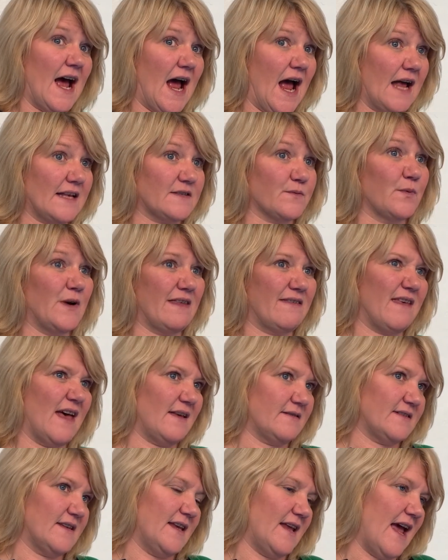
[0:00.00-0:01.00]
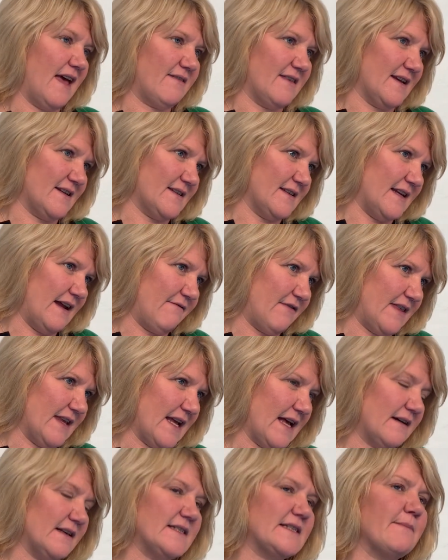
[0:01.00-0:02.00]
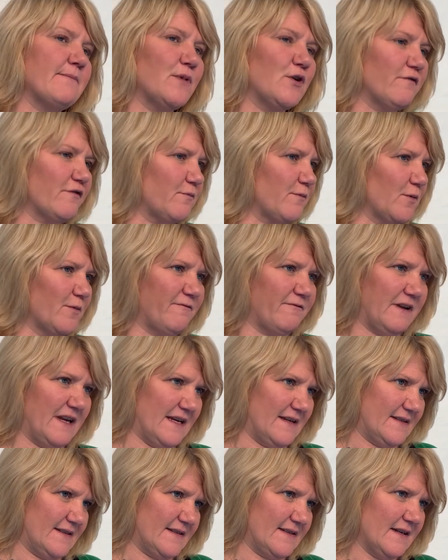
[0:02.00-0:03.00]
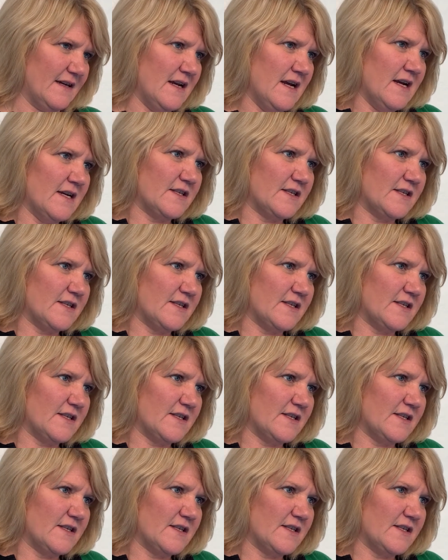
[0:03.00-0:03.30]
as with ethics and everything else, is a movable feast.